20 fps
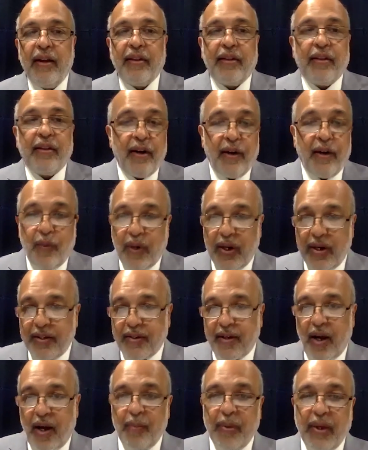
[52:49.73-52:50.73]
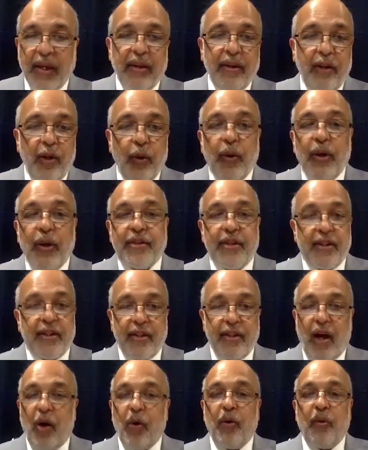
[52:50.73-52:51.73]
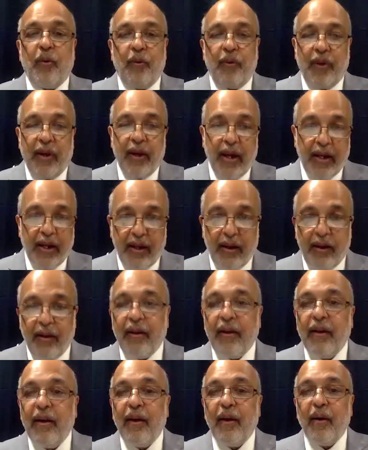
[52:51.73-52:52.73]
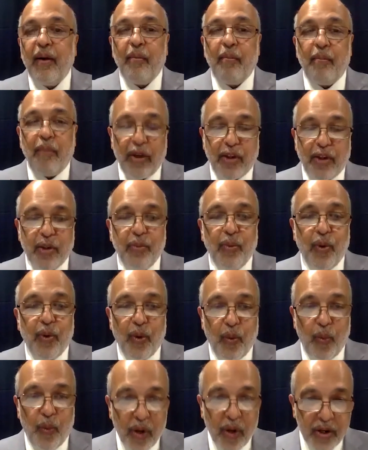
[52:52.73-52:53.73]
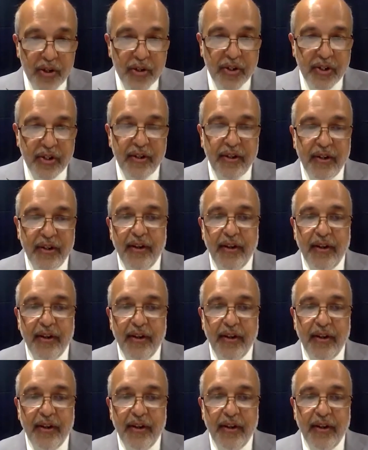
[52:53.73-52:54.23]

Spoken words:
Third one is coming. US is now getting much more worse.